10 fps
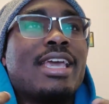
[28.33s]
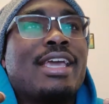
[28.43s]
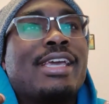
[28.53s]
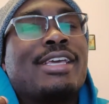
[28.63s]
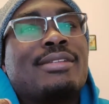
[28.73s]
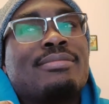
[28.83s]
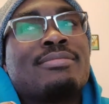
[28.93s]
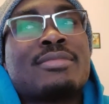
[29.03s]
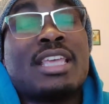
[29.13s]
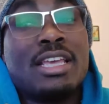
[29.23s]
And
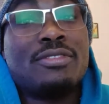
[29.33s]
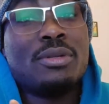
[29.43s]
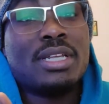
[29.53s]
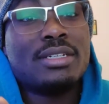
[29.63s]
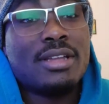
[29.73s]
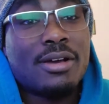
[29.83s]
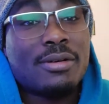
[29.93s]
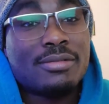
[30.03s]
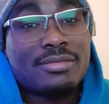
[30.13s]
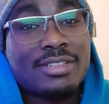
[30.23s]
if you didn't
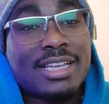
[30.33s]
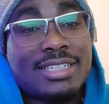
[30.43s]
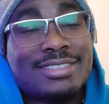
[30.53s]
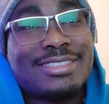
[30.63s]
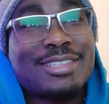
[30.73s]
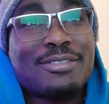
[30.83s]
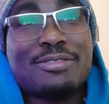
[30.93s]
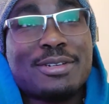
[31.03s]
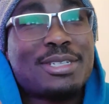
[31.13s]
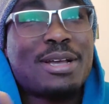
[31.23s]
know, like the
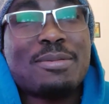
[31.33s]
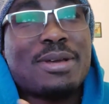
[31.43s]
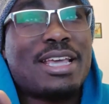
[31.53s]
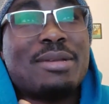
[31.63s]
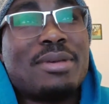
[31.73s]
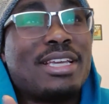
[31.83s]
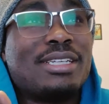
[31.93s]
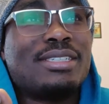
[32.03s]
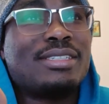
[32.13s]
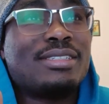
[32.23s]
first couple
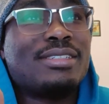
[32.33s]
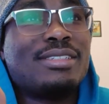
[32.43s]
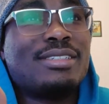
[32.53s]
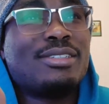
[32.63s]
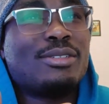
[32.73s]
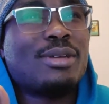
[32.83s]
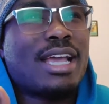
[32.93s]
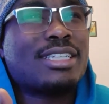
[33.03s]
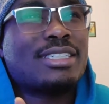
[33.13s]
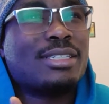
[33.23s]
animes you
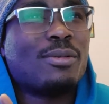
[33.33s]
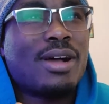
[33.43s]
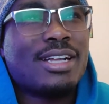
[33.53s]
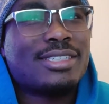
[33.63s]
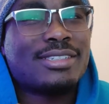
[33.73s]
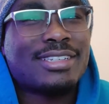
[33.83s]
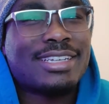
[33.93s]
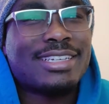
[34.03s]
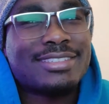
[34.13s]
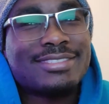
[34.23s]
actually watch are
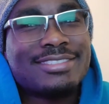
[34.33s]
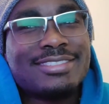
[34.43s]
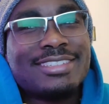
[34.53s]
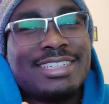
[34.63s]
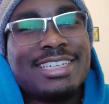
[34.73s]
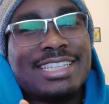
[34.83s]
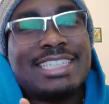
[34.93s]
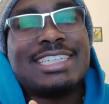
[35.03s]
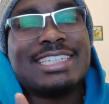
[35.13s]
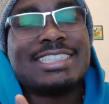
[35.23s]
like they
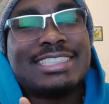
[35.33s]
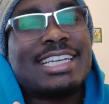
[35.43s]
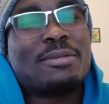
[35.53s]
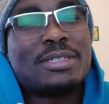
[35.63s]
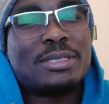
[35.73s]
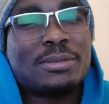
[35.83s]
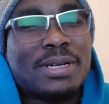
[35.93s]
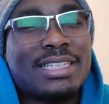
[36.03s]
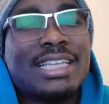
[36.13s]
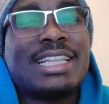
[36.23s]
tend to stick with you,
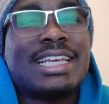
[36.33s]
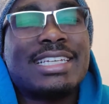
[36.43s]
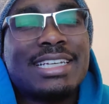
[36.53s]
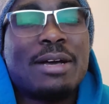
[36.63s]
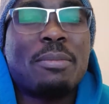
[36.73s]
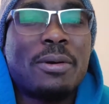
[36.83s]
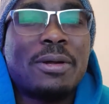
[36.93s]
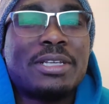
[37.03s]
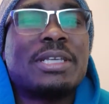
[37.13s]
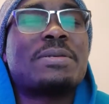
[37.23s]
right? They like a
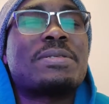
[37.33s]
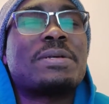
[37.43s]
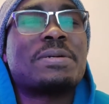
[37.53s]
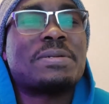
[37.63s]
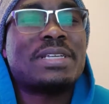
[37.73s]
part of your soul.